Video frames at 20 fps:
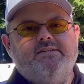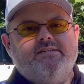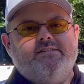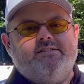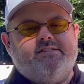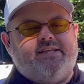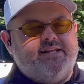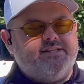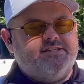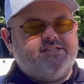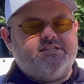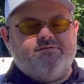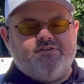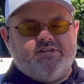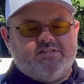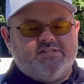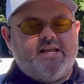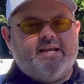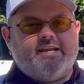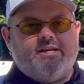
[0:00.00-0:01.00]
tenths of a
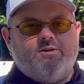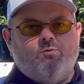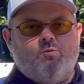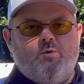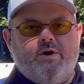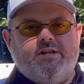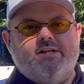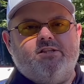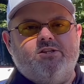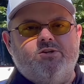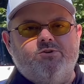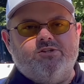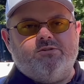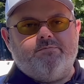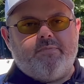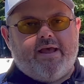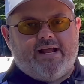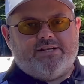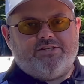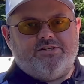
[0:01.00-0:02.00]
second win and lose
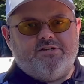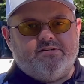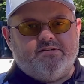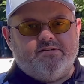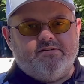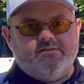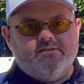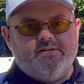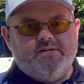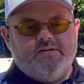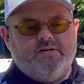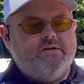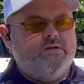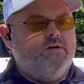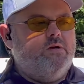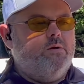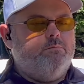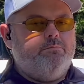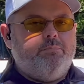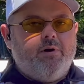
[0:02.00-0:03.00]
matches.
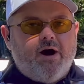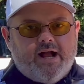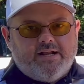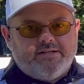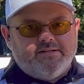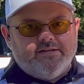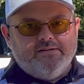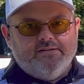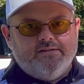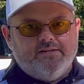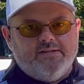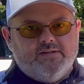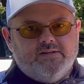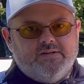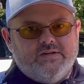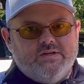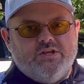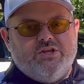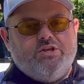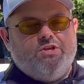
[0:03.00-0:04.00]
But
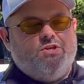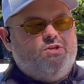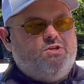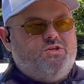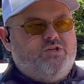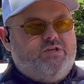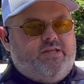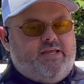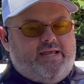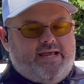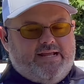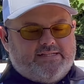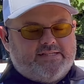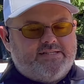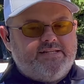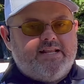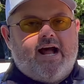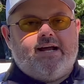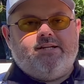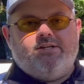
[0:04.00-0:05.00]
it's
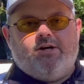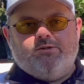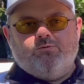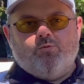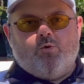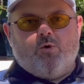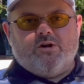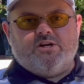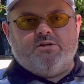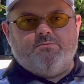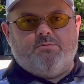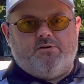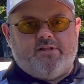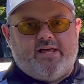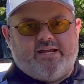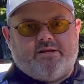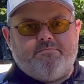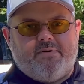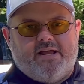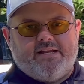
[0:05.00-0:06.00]
not unworkable,
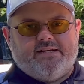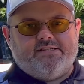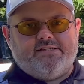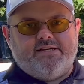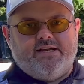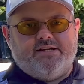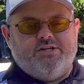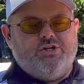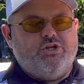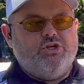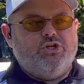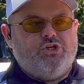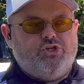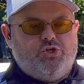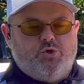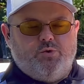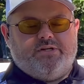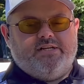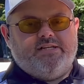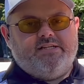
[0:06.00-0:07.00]
like Mike said.
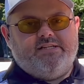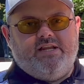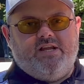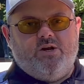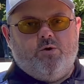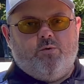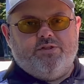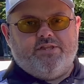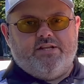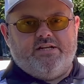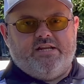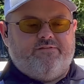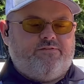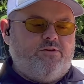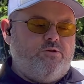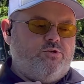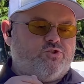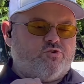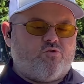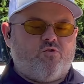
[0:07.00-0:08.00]
You can deal with it. If
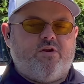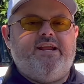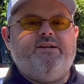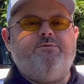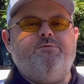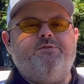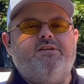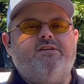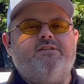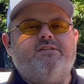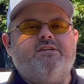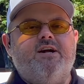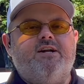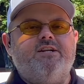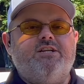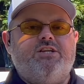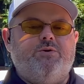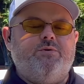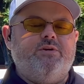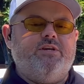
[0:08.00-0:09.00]
you train with this gun
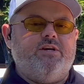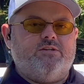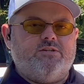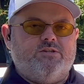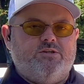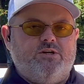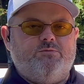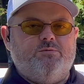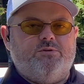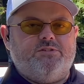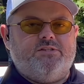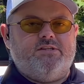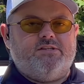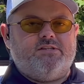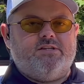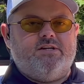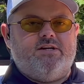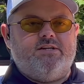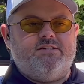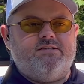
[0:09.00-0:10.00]
and you get good with this
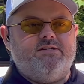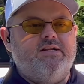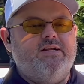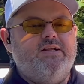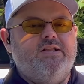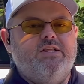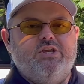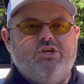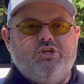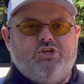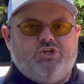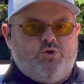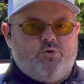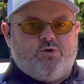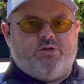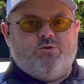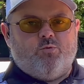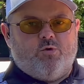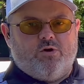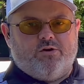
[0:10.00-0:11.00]
gun, you
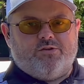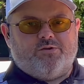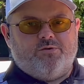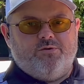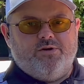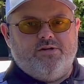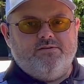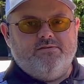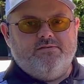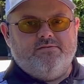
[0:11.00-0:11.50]
can work through it.